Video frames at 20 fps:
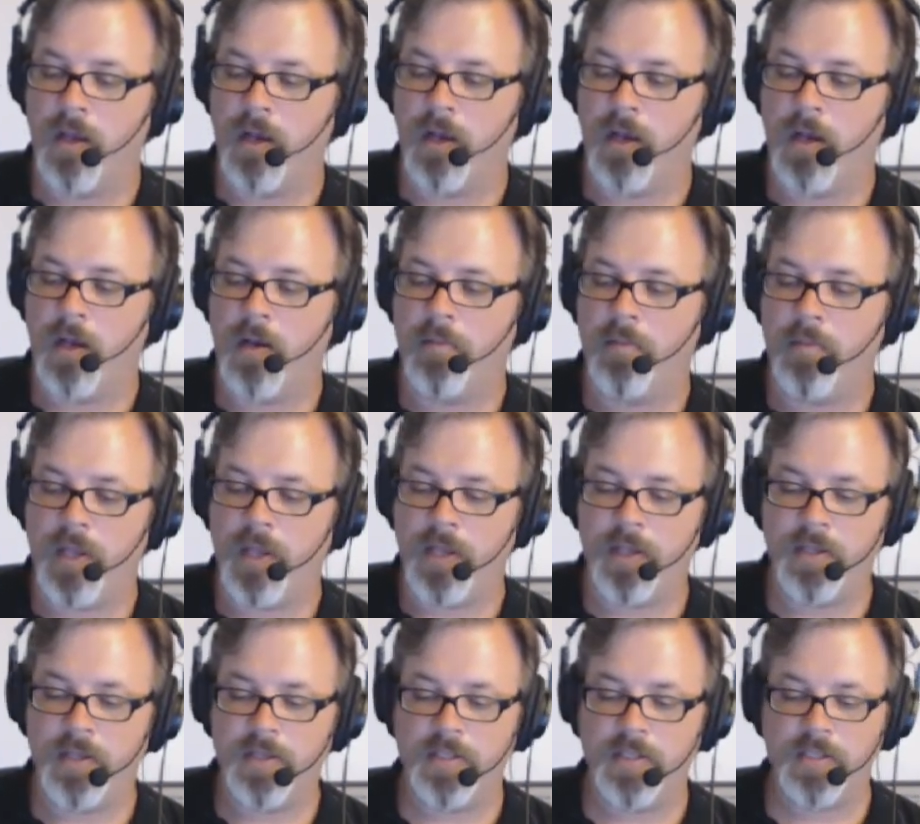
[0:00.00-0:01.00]
um,
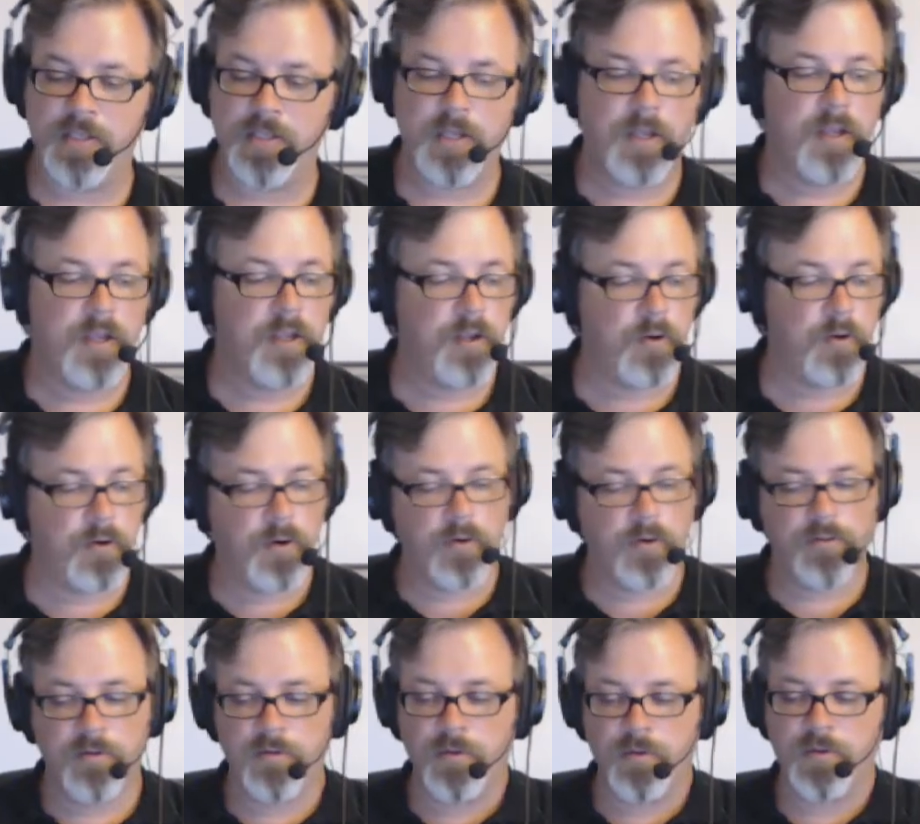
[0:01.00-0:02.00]
is you know go
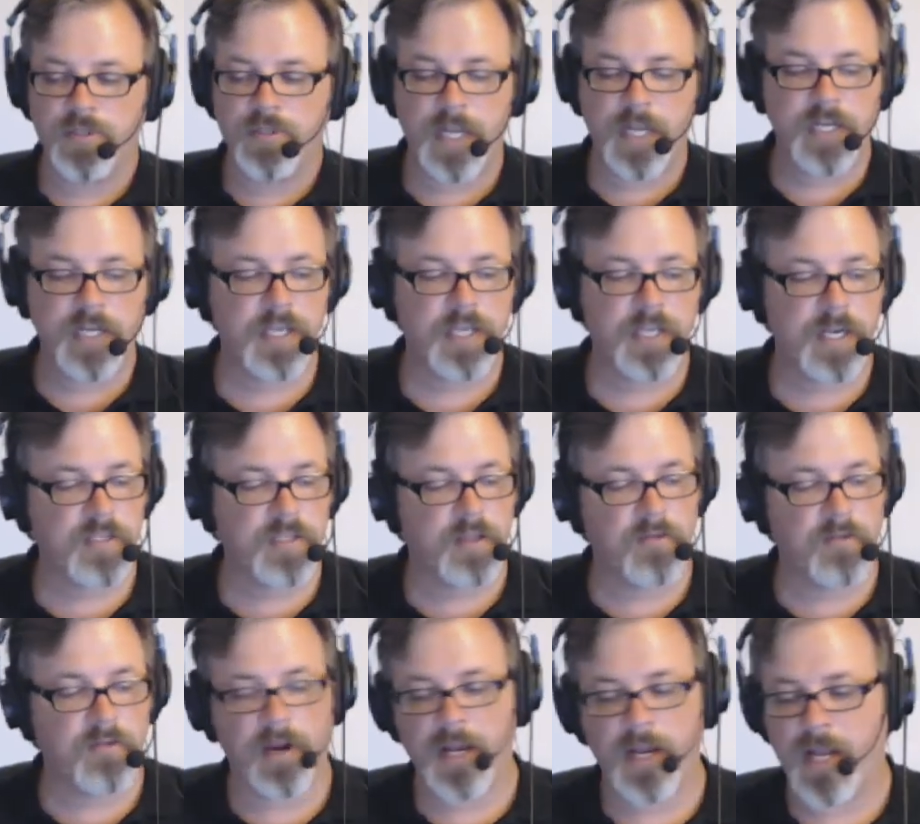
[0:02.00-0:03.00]
those stage settings on
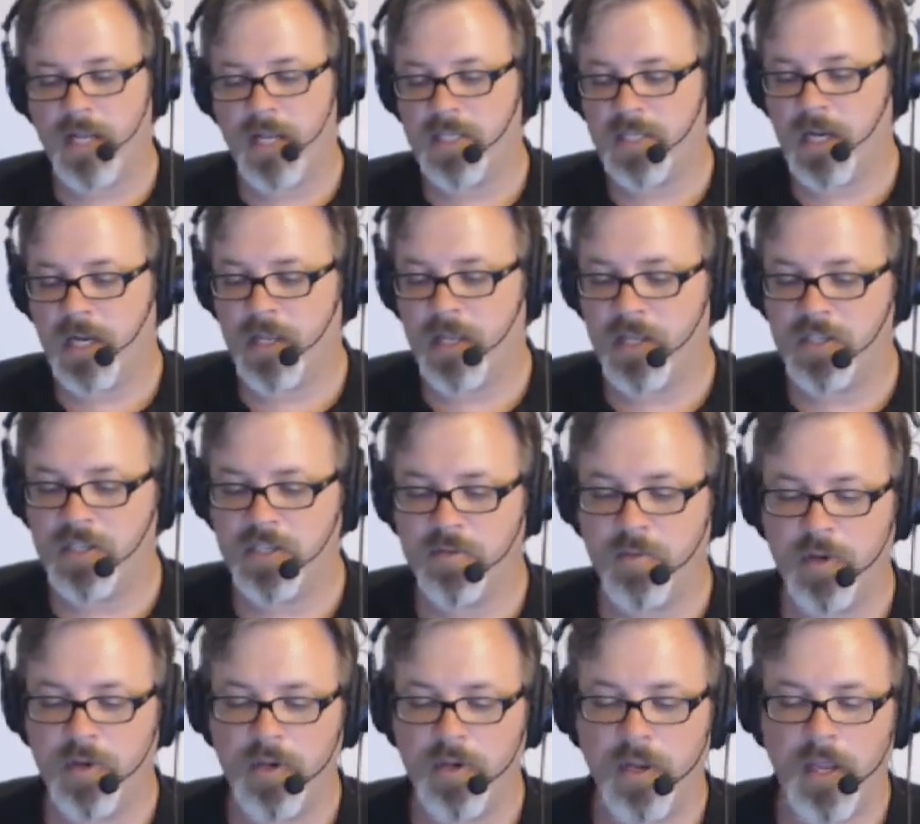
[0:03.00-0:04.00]
the right hand side of the
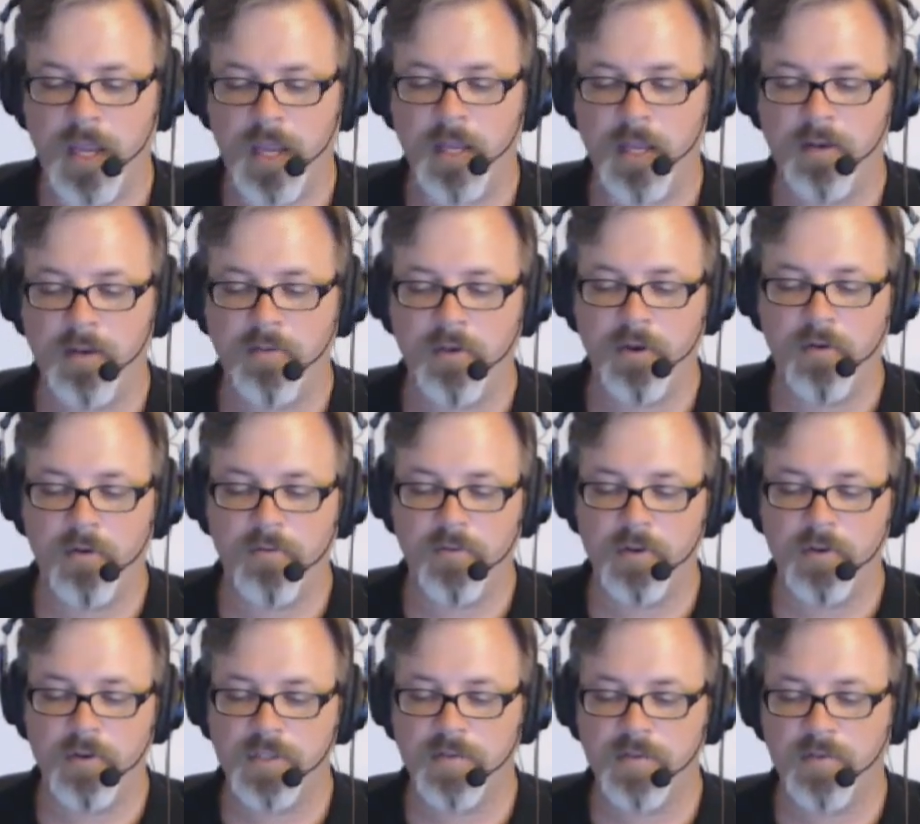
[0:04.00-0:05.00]
instrument, and you know
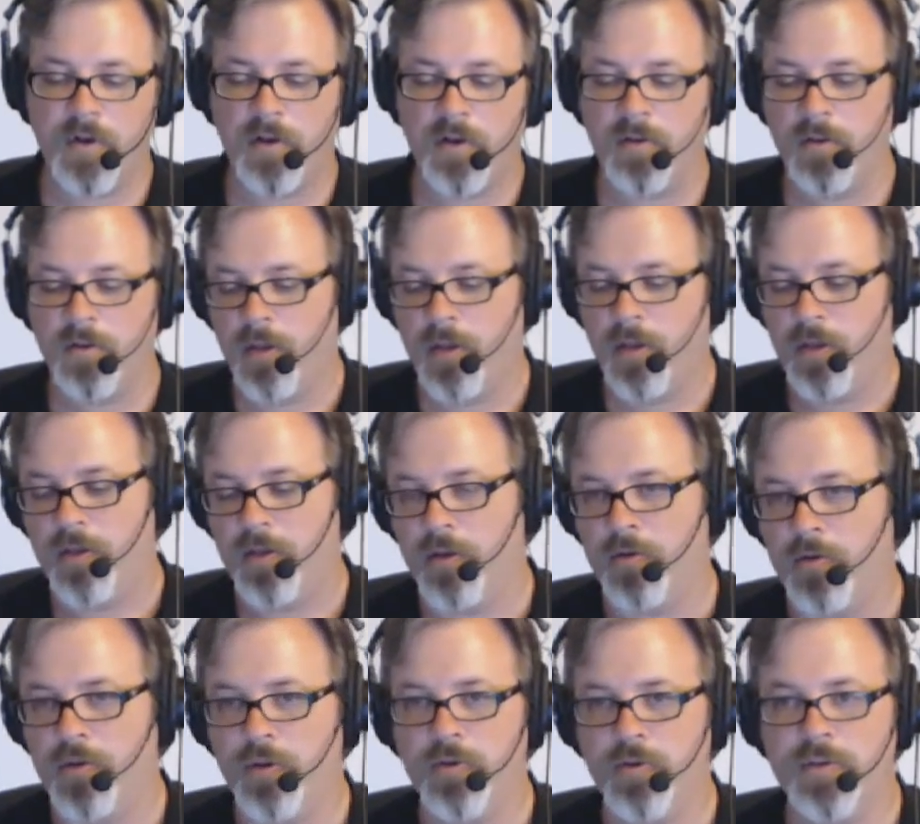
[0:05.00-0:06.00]
first of all you know
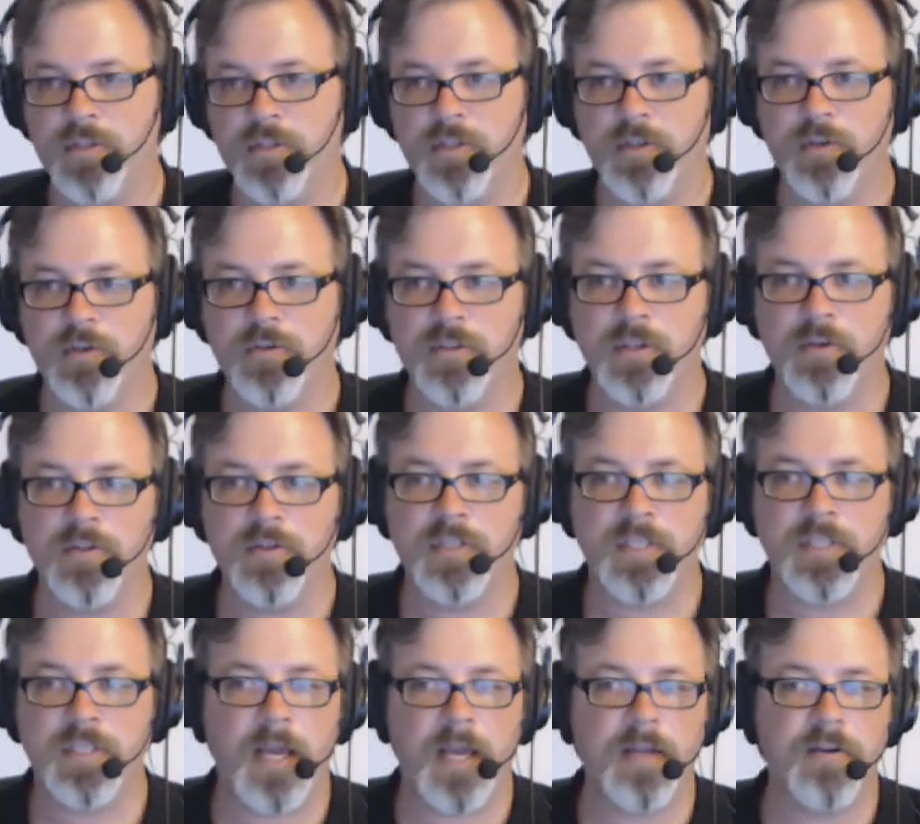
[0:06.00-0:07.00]
use use those
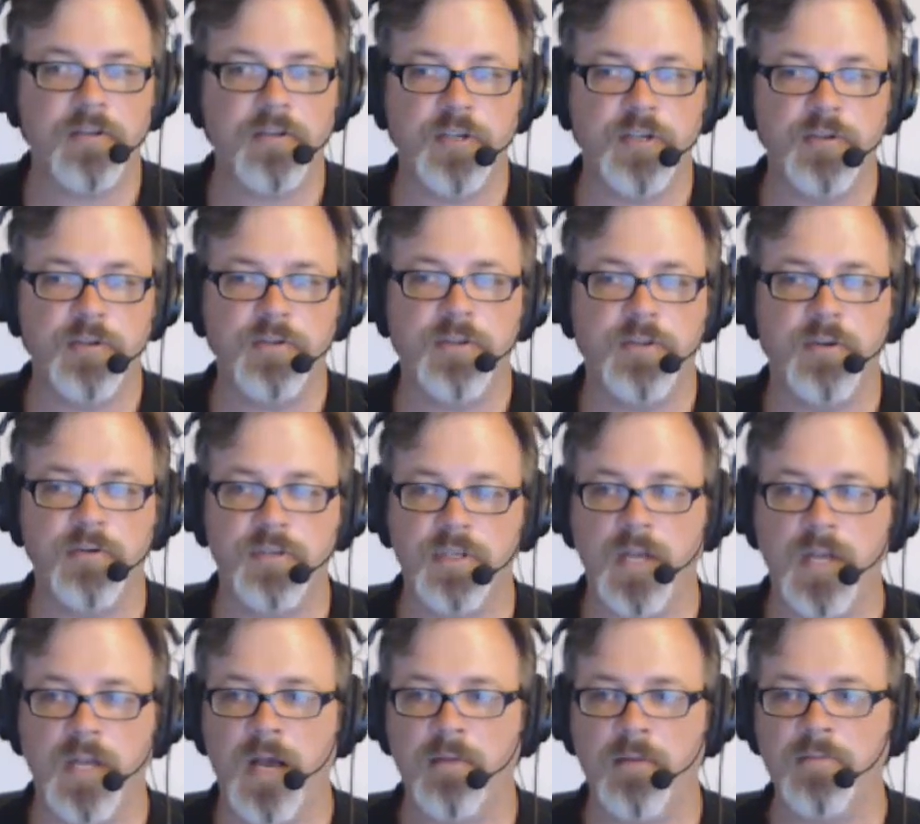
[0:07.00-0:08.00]
sliders, use those
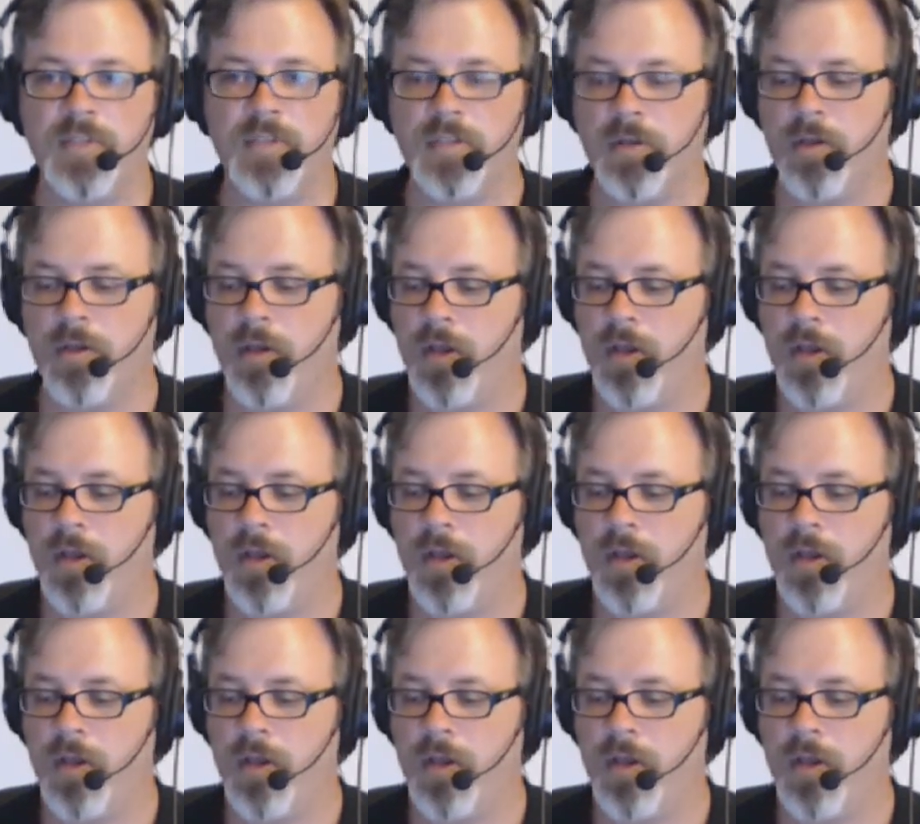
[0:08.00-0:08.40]
knobs,